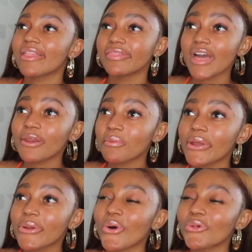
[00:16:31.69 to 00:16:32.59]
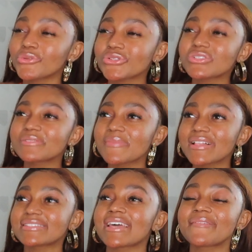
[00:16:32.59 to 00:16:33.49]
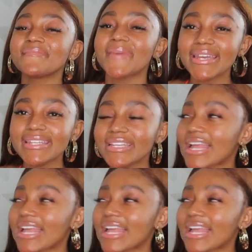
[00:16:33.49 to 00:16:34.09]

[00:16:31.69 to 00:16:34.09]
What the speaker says: that one also smells like money.